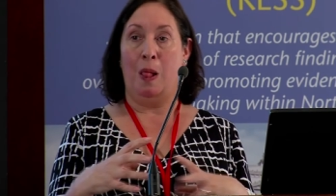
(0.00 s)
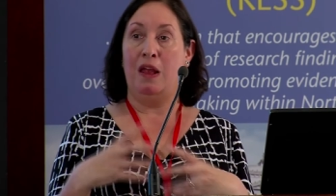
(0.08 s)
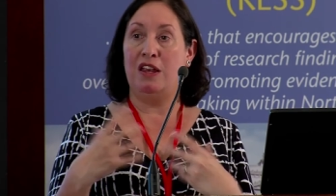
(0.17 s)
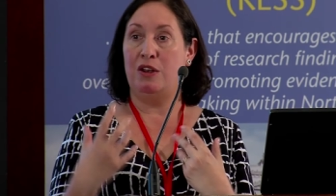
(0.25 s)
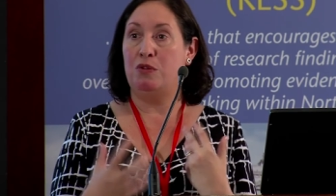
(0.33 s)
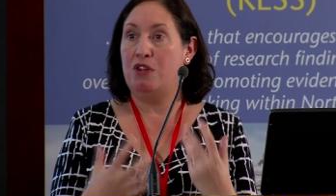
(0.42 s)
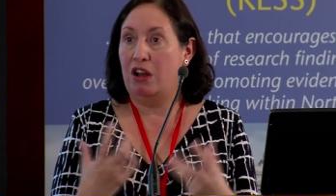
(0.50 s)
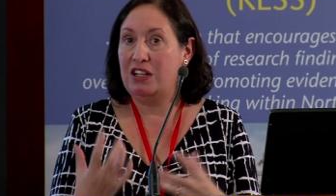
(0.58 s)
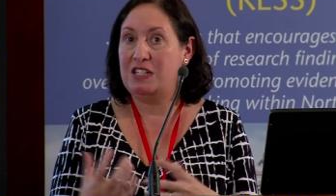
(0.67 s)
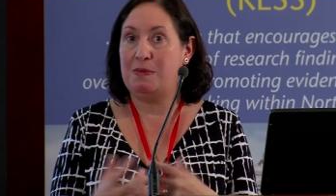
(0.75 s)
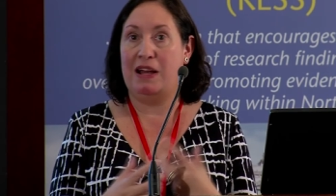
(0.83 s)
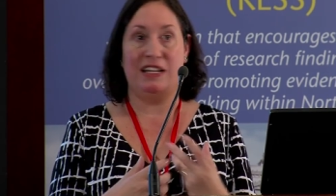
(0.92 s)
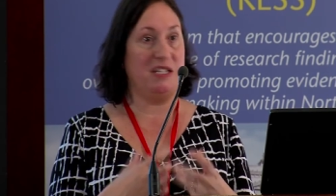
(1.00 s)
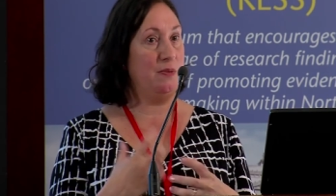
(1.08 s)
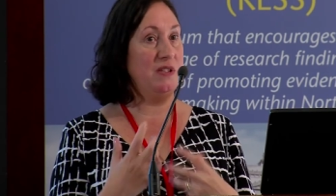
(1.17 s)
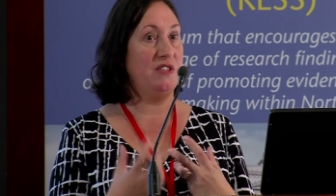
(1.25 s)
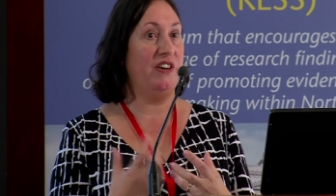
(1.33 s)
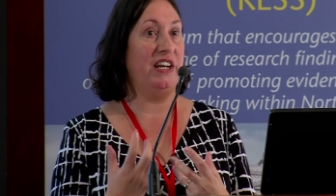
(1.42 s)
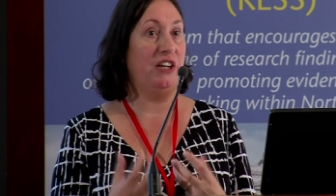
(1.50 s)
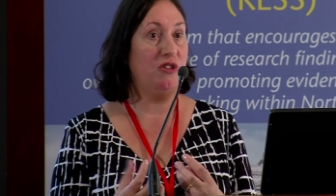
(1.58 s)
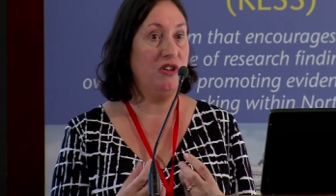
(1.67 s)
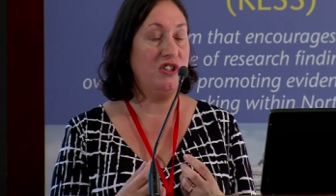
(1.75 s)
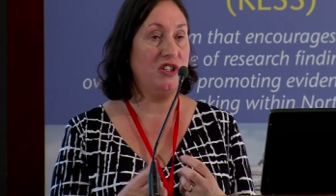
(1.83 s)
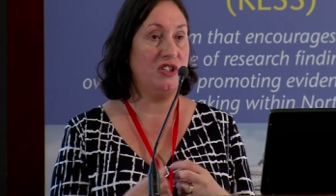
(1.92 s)
you know, knowledge management's very
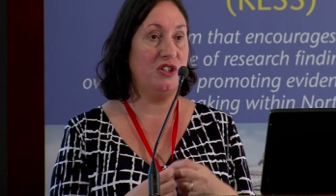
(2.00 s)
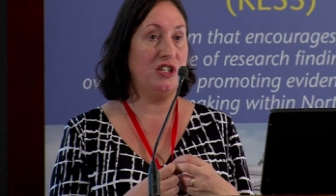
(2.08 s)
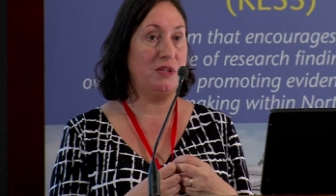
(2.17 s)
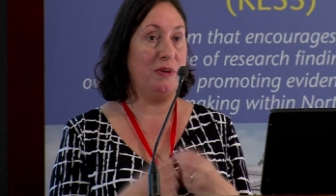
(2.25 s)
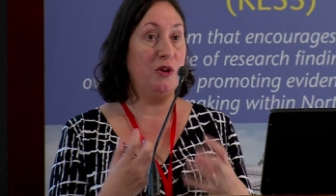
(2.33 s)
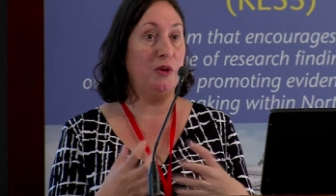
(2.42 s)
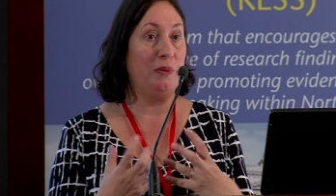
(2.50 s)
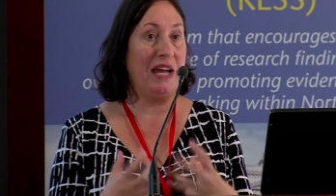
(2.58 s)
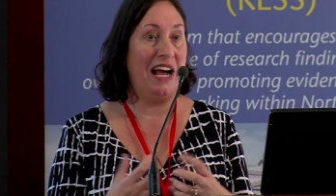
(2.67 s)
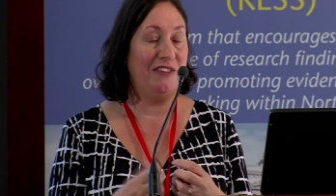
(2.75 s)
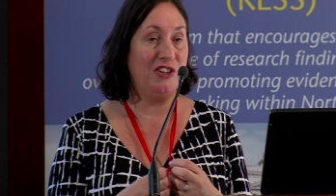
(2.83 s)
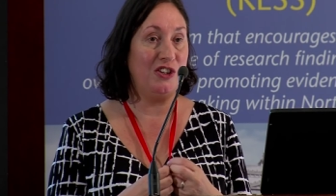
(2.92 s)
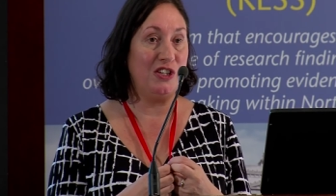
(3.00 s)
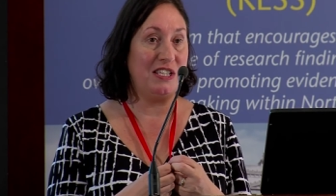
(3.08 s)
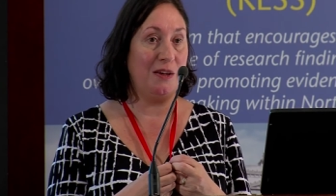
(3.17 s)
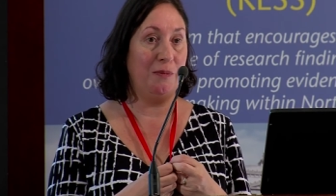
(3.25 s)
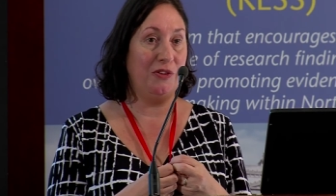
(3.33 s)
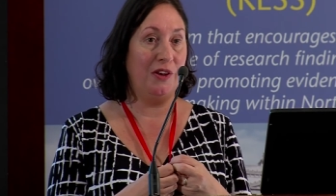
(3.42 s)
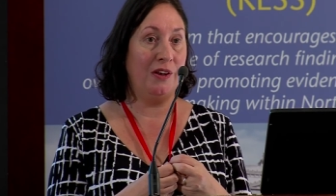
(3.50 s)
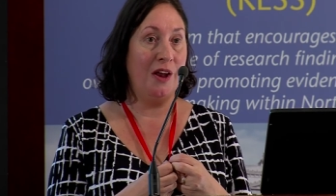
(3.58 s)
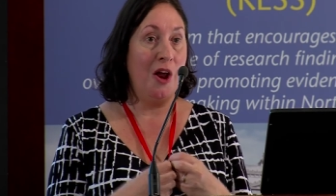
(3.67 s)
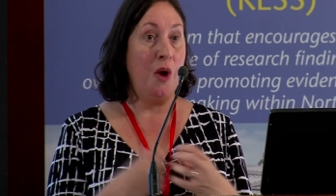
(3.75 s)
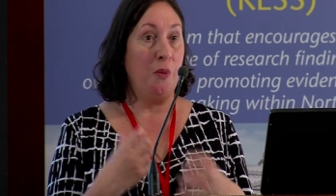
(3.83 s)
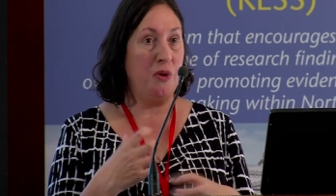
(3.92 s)
crucial to us. We know that we have to do something.
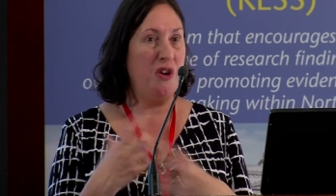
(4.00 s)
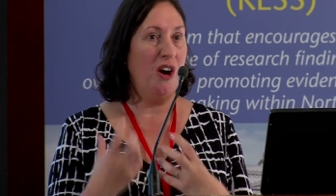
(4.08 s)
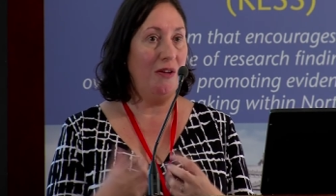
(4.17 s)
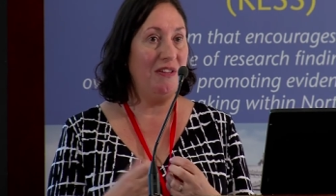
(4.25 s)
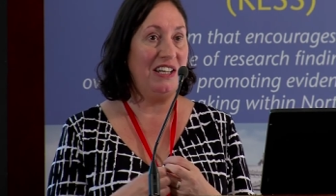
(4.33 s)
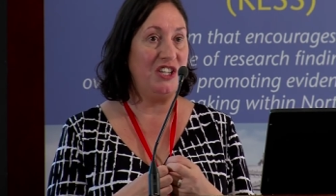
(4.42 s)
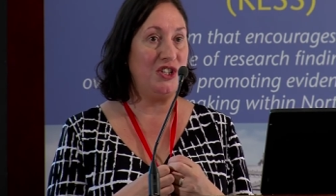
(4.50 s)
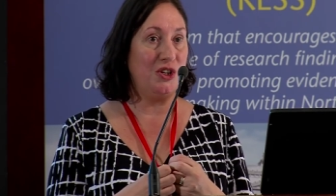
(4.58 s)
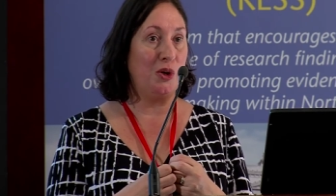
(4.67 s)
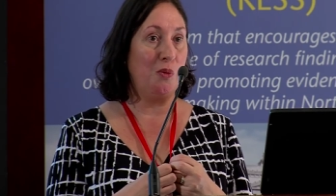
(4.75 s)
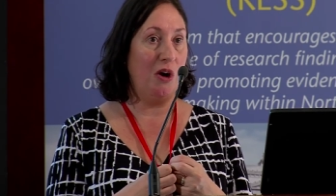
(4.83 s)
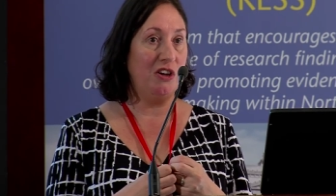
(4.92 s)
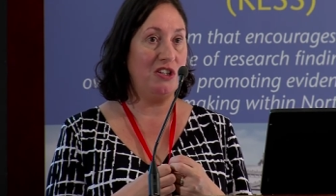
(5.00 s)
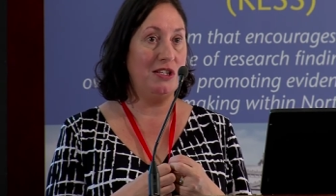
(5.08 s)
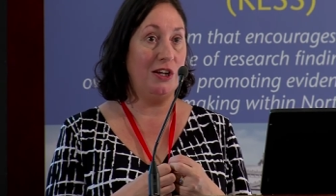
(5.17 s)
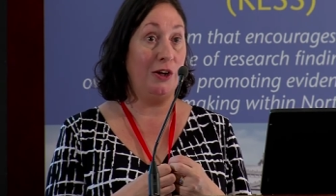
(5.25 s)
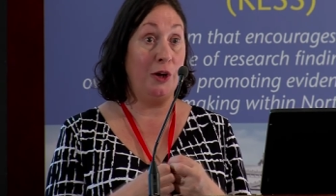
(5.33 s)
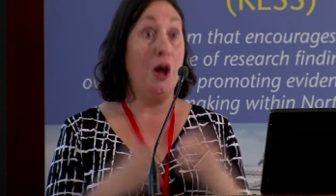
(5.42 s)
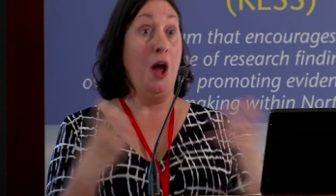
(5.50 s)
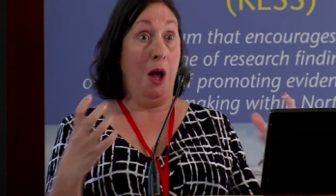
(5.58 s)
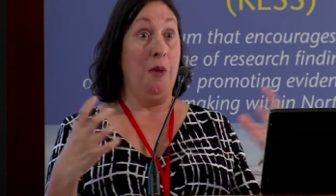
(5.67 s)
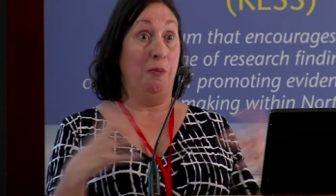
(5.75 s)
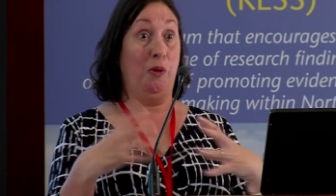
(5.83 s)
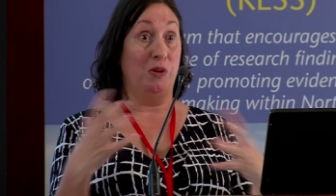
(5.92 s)
We're not really sure what to do,
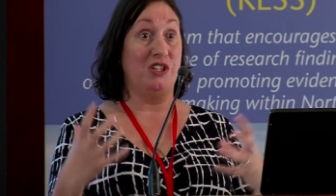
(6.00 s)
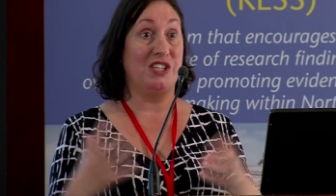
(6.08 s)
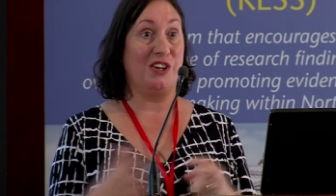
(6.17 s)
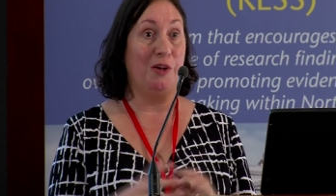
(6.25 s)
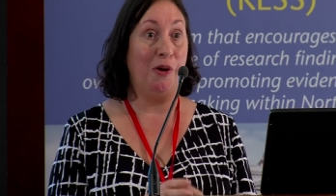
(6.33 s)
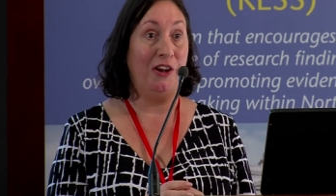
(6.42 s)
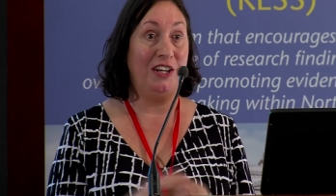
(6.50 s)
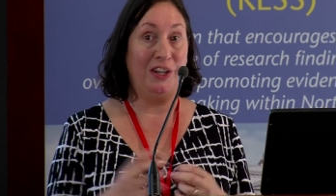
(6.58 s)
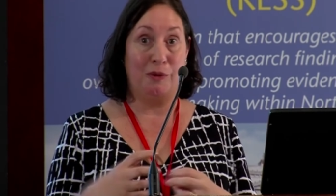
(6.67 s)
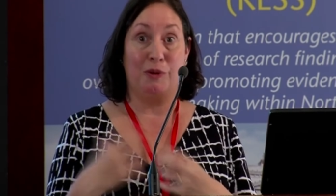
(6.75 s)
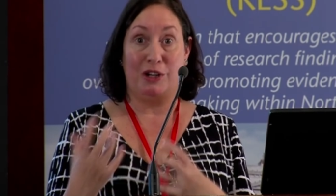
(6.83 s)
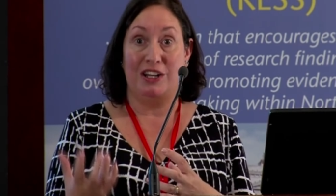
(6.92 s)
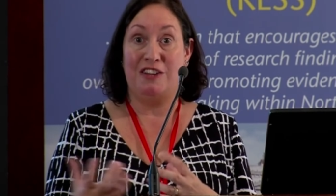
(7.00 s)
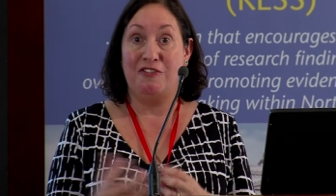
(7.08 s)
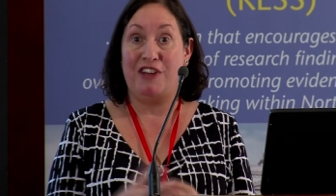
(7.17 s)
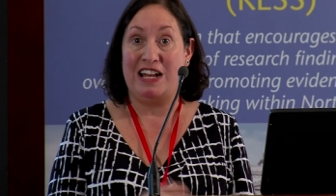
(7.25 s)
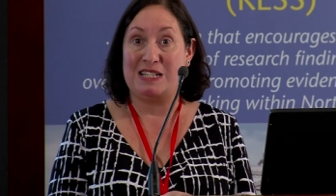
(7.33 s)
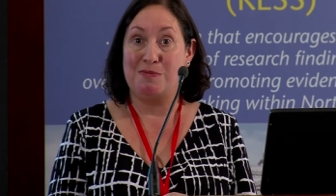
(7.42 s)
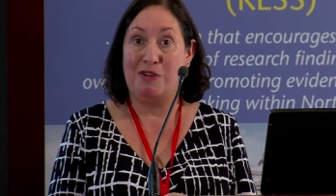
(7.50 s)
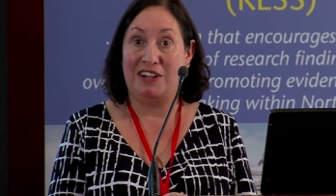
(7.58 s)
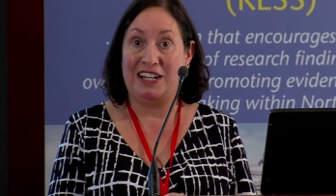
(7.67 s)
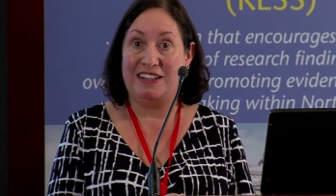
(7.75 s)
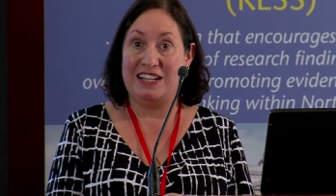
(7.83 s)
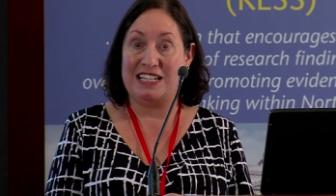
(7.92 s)
but we're just going to put, you know, we're going to invest
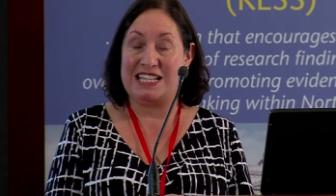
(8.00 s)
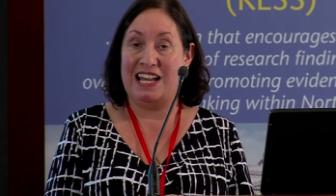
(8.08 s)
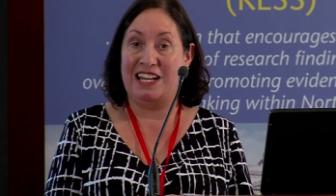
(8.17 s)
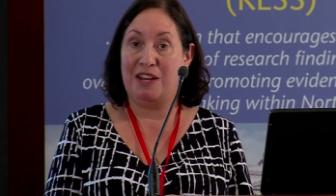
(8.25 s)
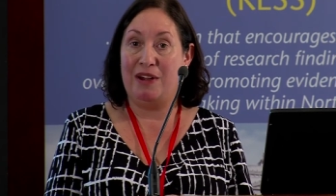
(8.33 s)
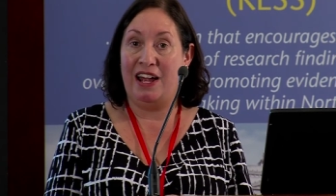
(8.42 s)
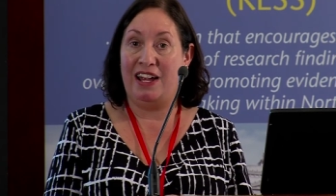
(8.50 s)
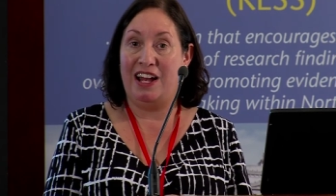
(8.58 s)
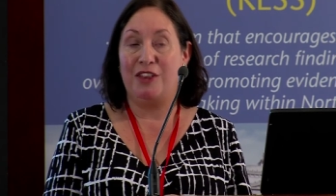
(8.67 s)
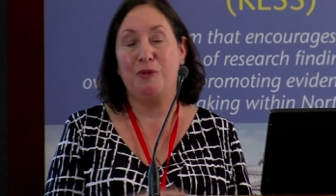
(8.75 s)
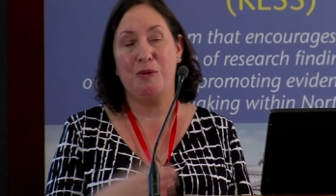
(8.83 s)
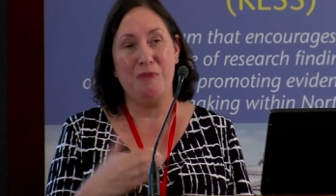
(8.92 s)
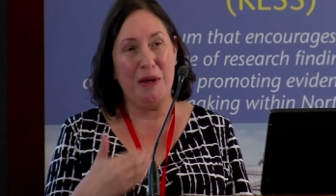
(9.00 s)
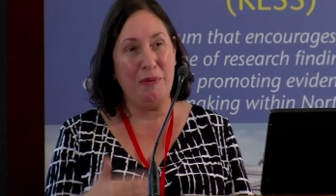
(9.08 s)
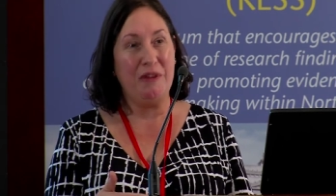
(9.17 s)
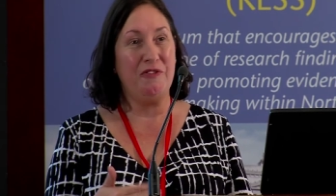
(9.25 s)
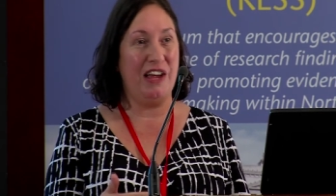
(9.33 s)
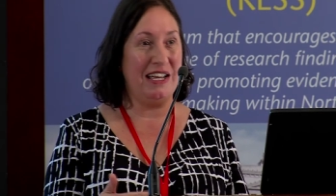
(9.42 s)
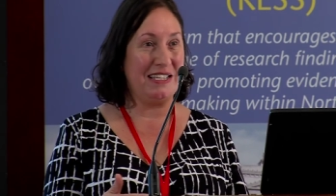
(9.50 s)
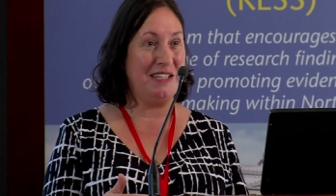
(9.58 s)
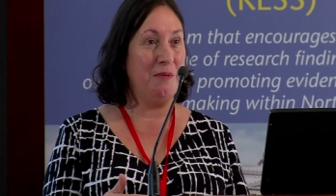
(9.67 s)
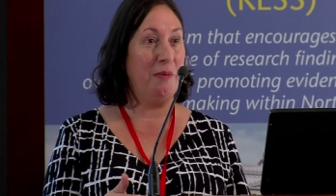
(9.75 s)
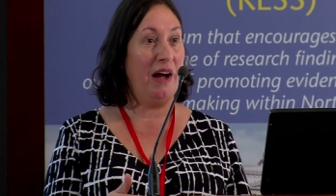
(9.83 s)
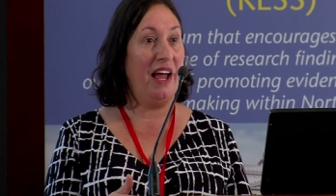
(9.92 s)
money in this anyway. And we're maybe
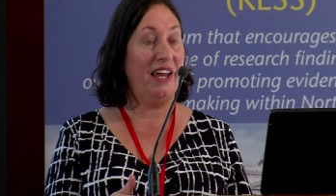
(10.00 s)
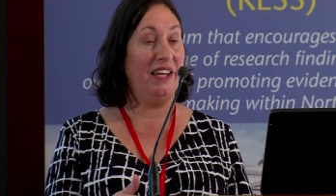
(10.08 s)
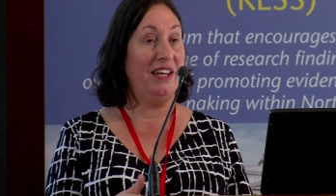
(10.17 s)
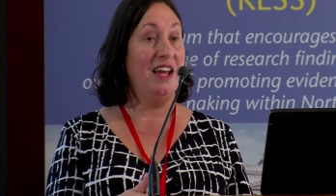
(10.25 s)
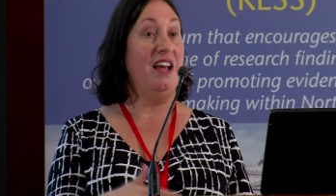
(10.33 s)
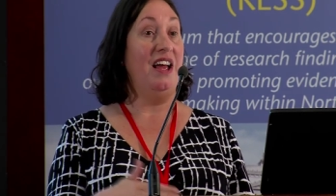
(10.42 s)
investing in buying